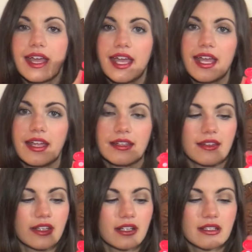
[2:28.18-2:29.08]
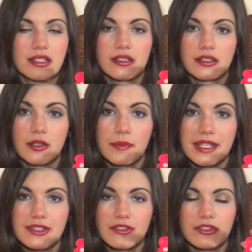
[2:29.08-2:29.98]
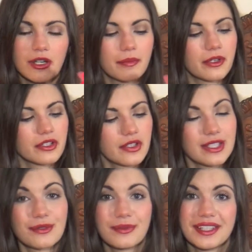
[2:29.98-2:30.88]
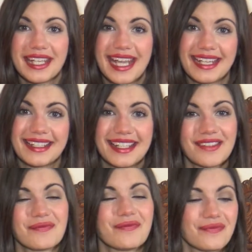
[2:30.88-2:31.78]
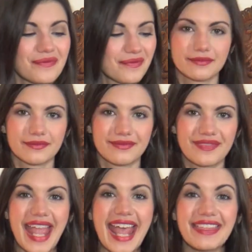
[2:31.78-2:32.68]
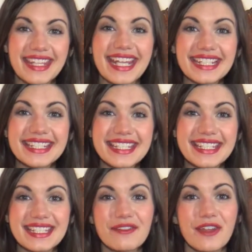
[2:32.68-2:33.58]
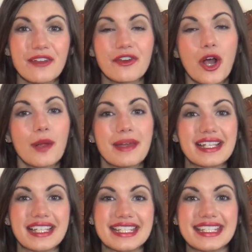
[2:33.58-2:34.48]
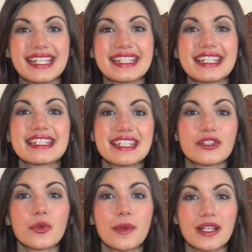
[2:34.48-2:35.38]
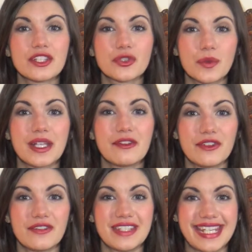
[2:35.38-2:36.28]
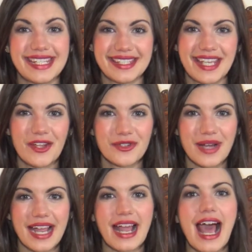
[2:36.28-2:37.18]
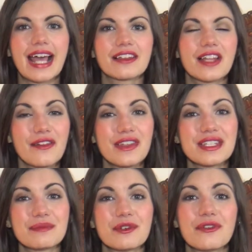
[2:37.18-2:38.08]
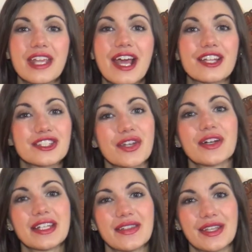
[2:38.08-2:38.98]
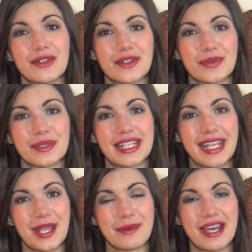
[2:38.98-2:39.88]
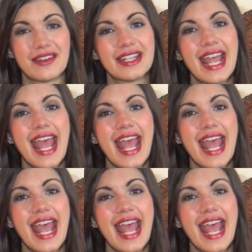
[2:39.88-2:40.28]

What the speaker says: and there is a little pencil sharpener, so it's really handy. The next Disney favorite on my list is the Cinderella 2015 soundtrack. I love this movie. I saw it in theaters when it came out,